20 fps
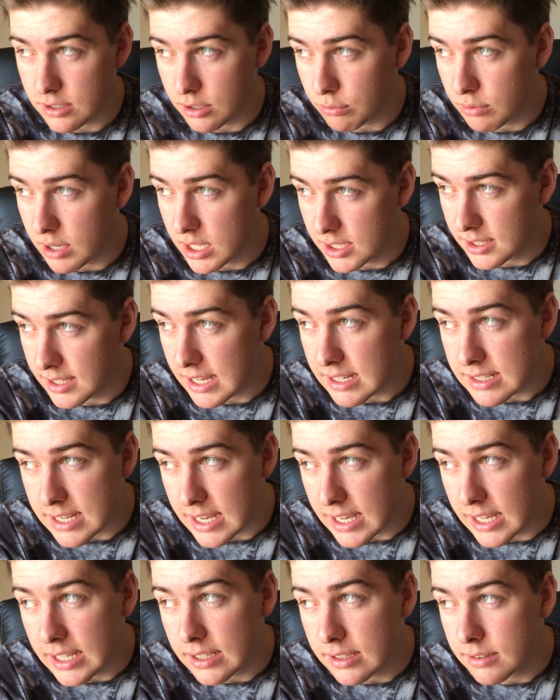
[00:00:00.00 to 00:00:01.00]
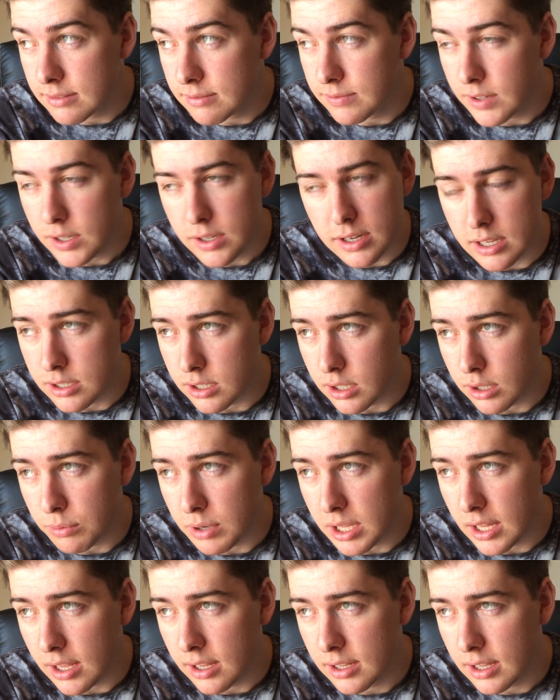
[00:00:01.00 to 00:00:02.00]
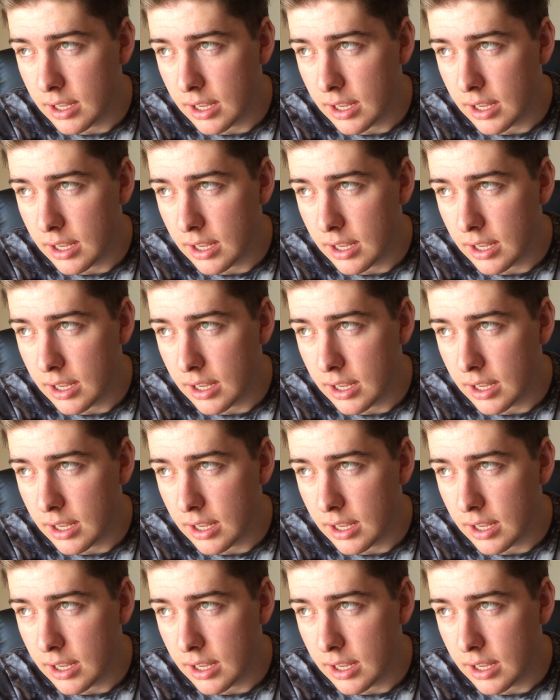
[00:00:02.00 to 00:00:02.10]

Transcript: the weather that day. Very under the weather,